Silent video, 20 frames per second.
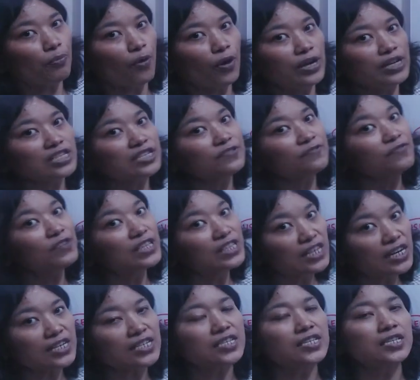points
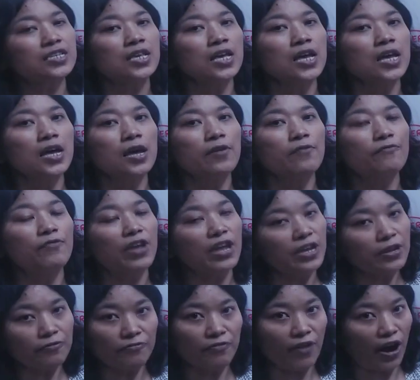with its
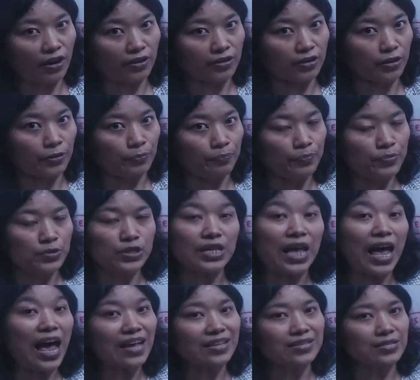weighing factor.
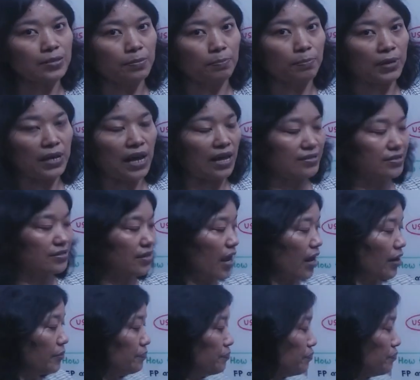As simple as that.